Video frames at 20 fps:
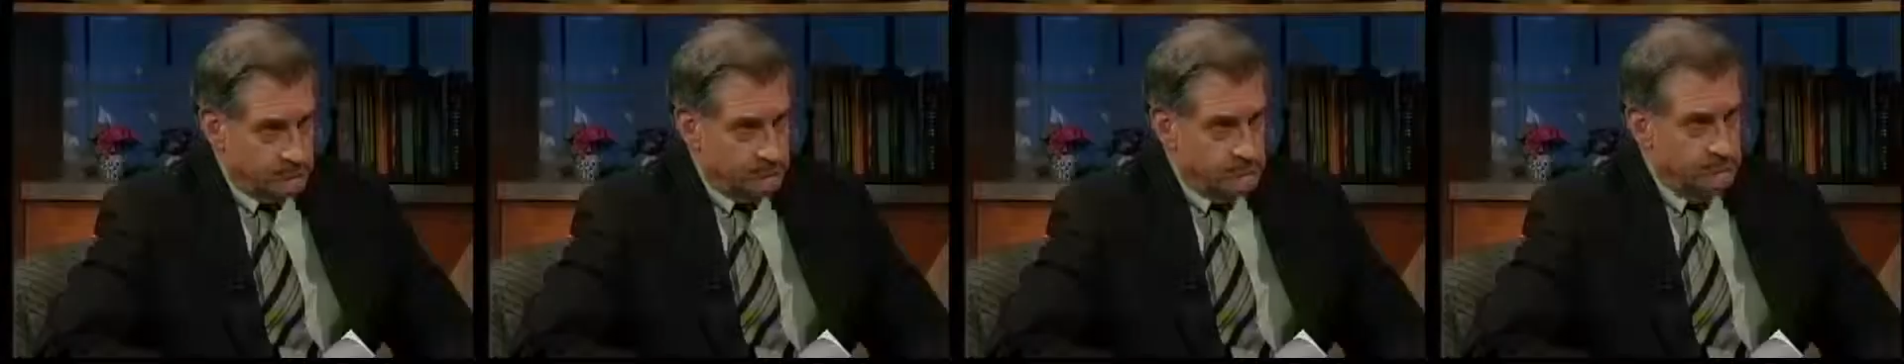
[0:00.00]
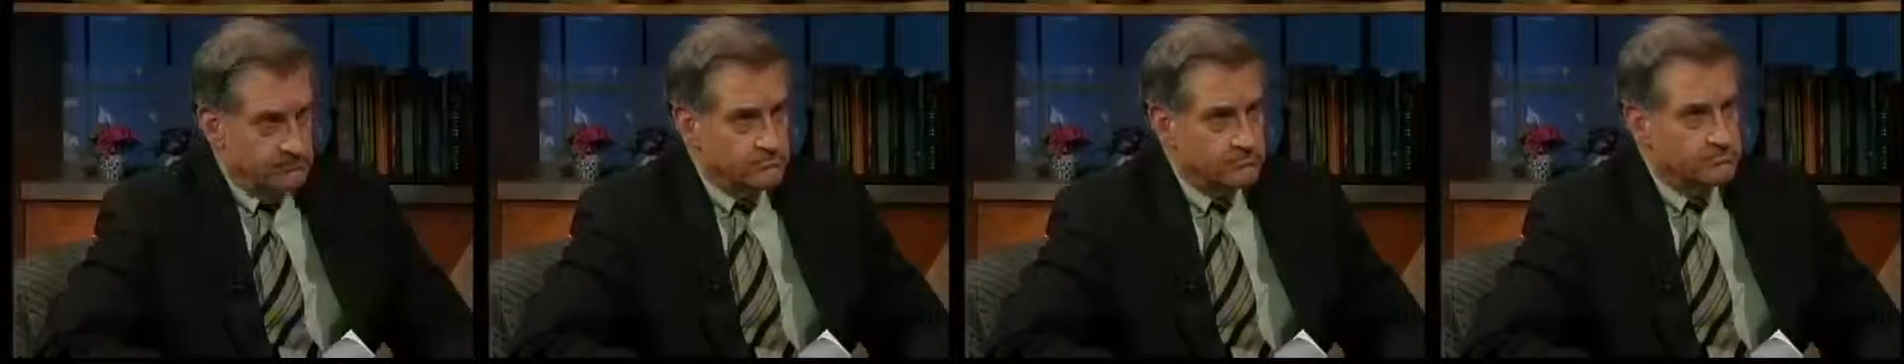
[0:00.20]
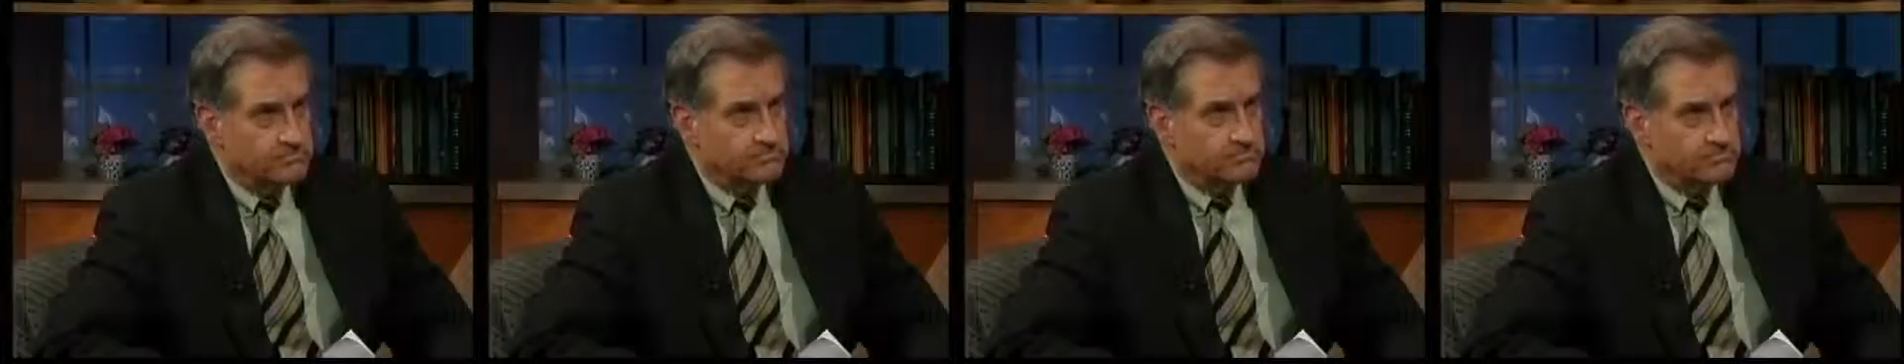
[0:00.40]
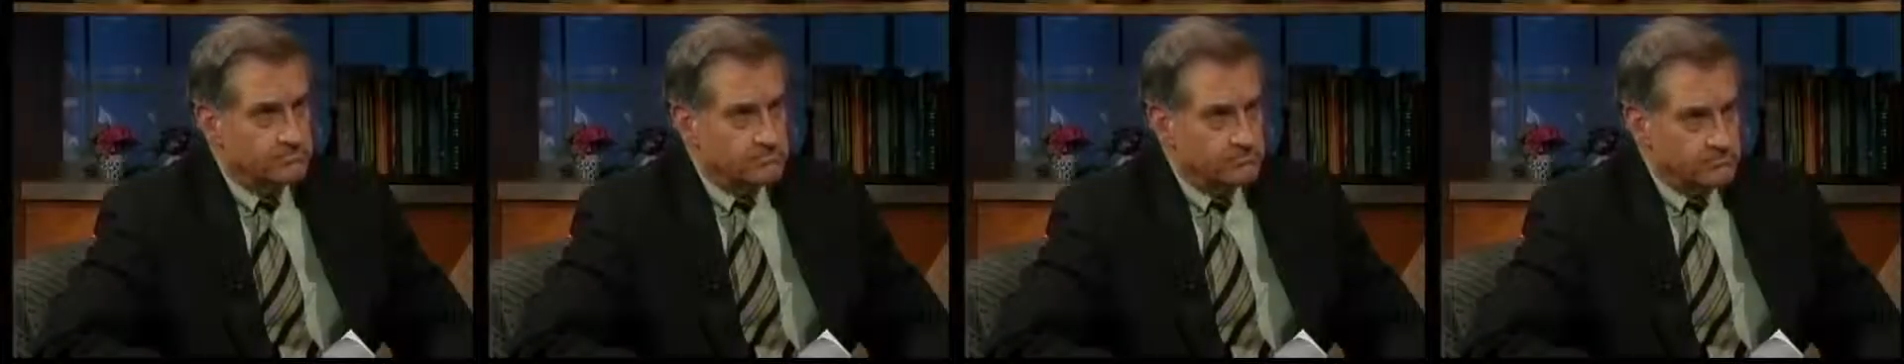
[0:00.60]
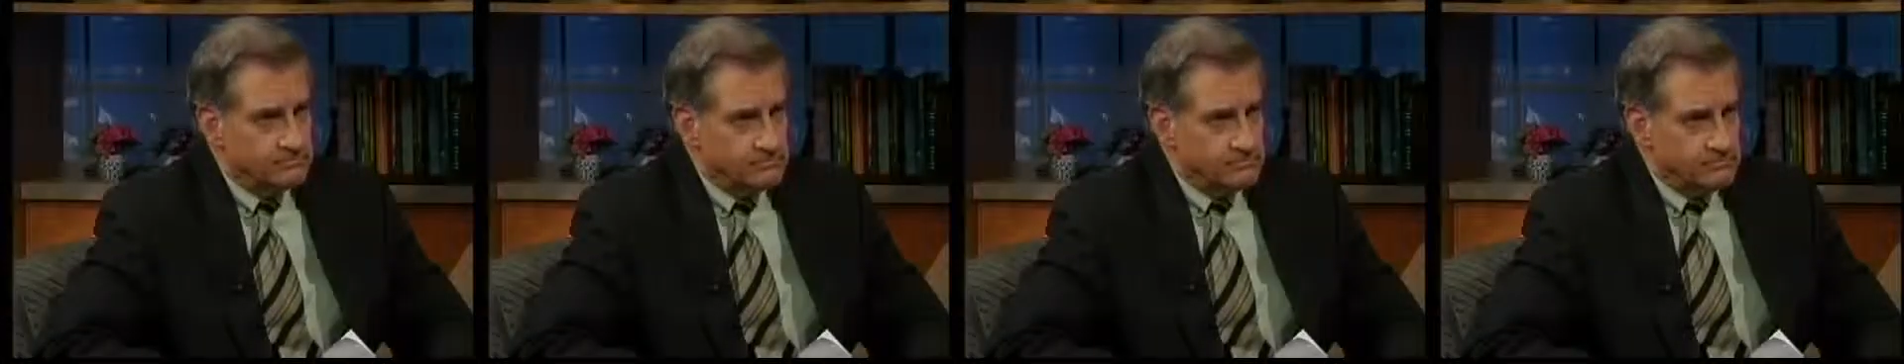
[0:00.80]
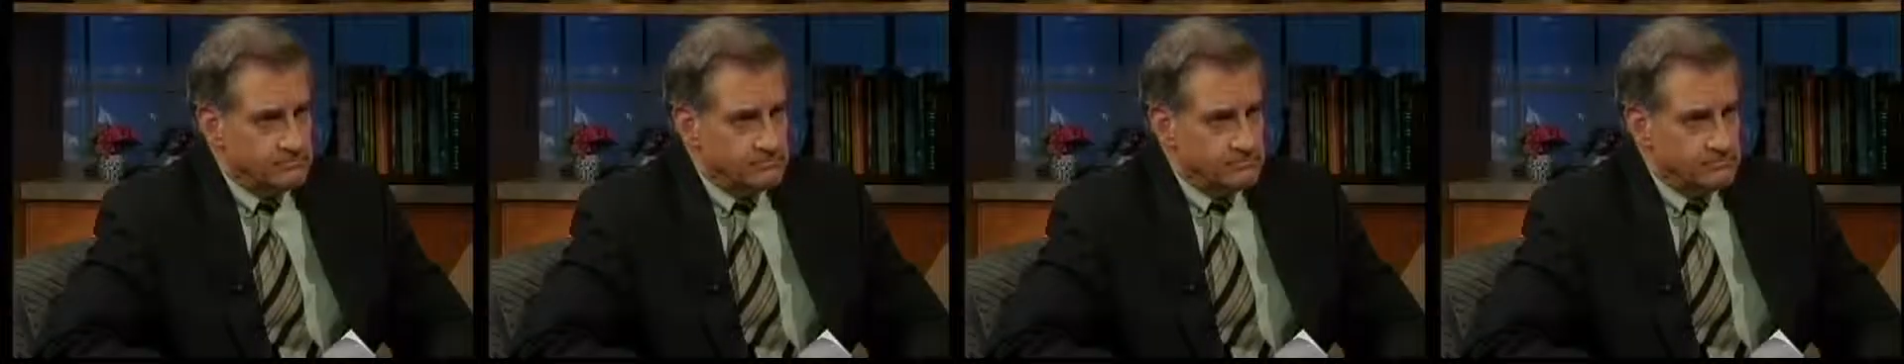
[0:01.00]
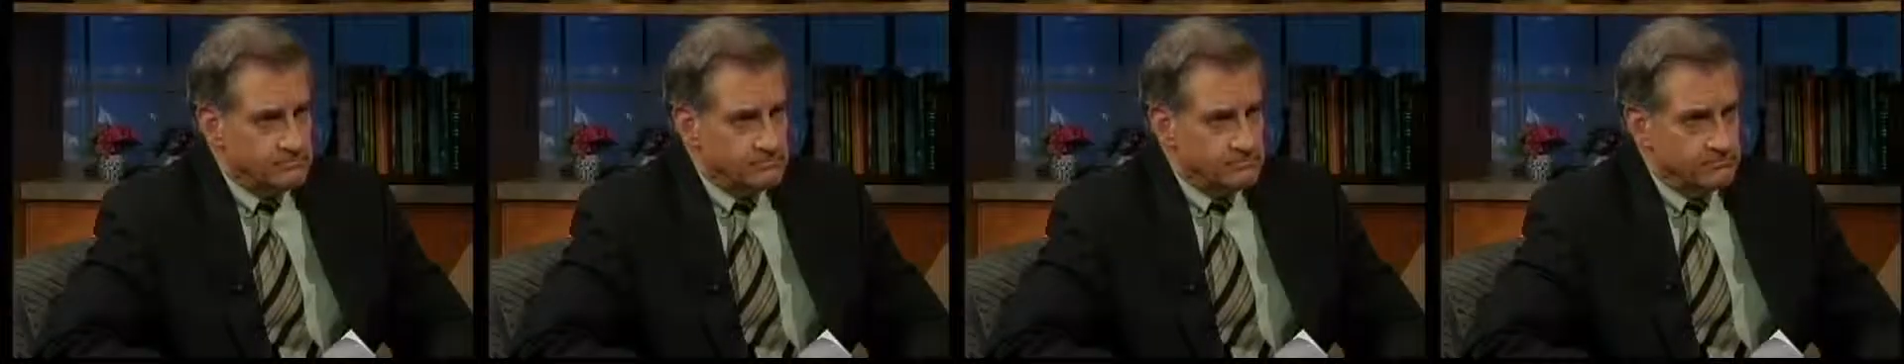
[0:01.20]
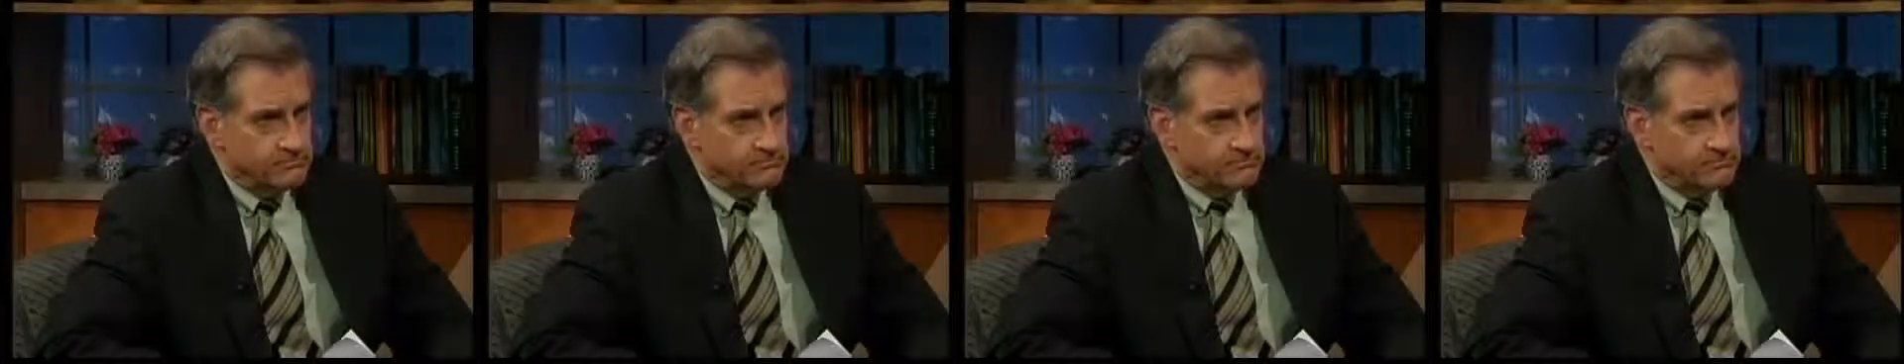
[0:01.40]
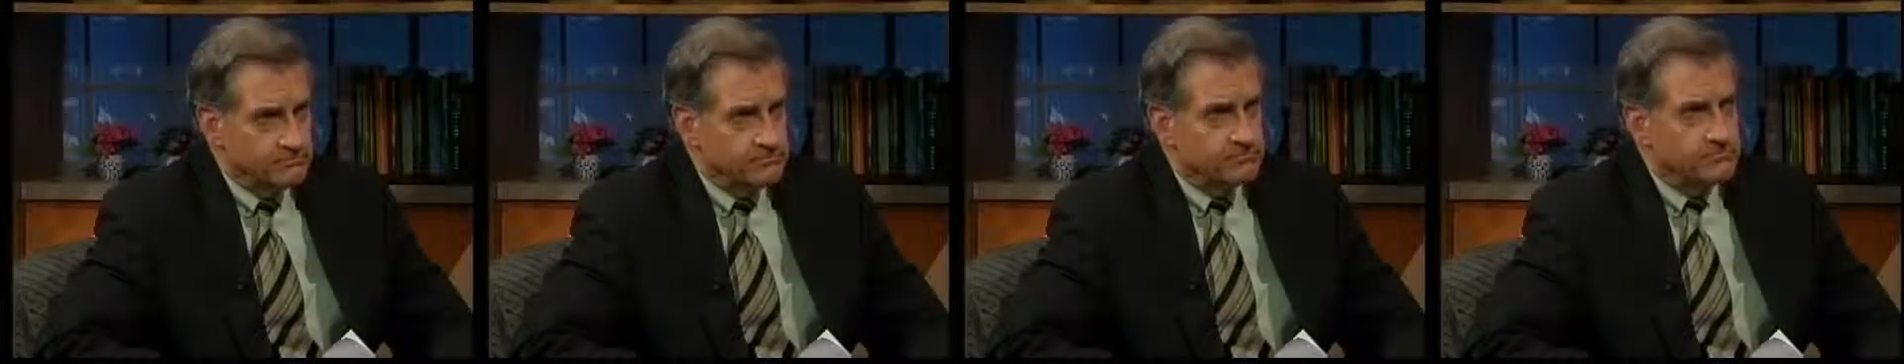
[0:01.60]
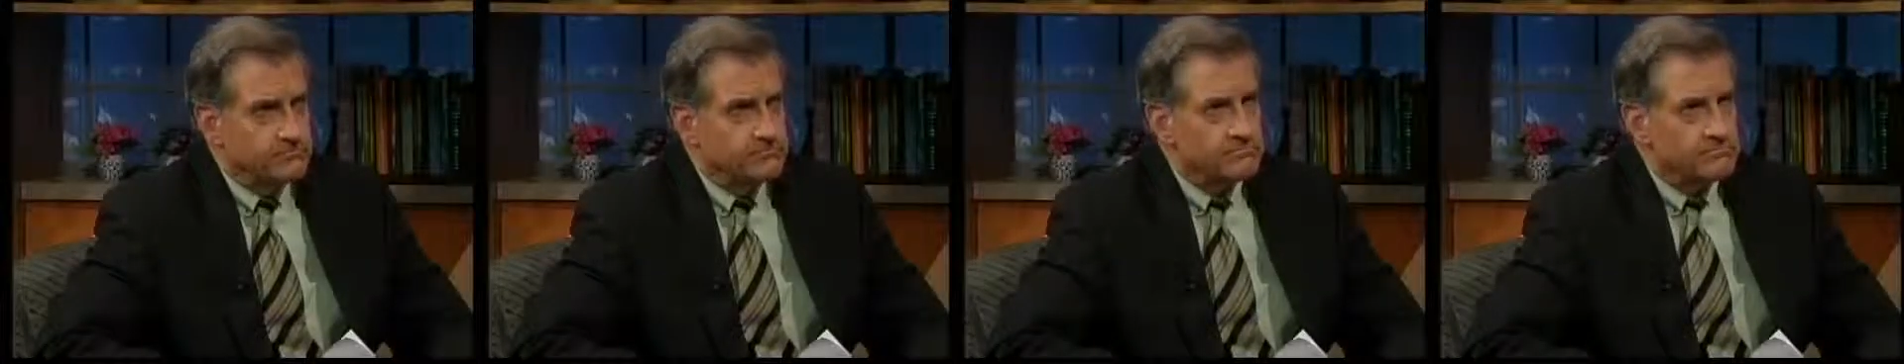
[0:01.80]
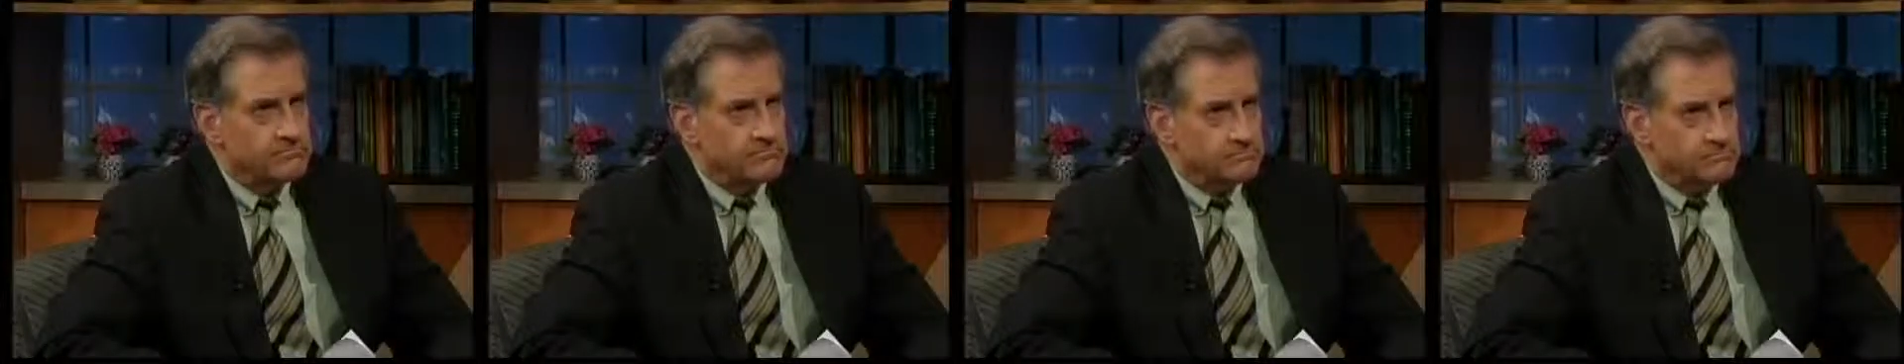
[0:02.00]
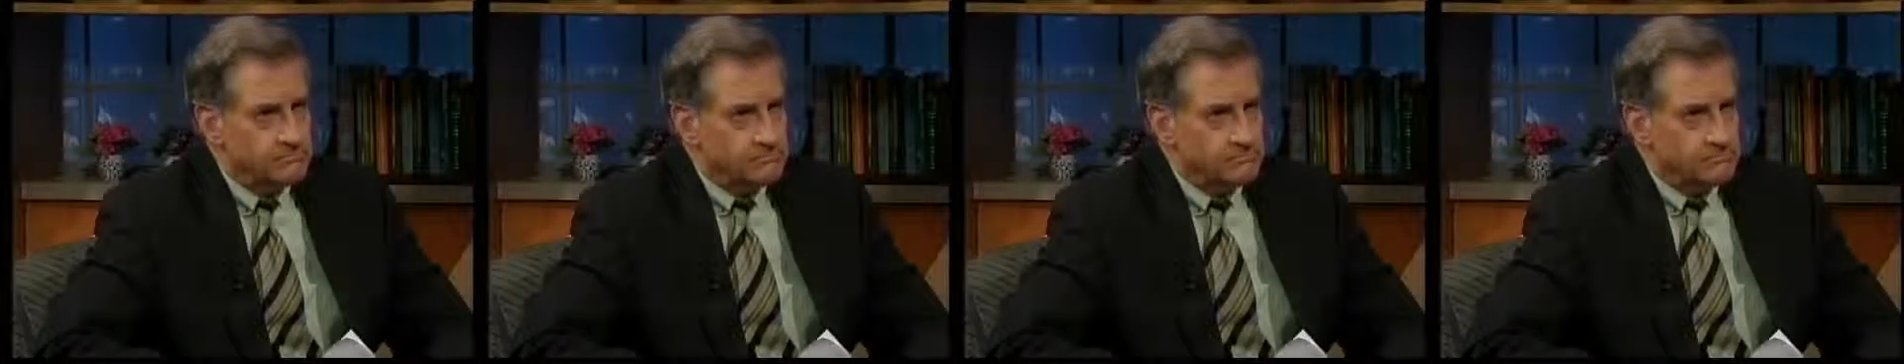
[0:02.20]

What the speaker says: prescriptions not discounted with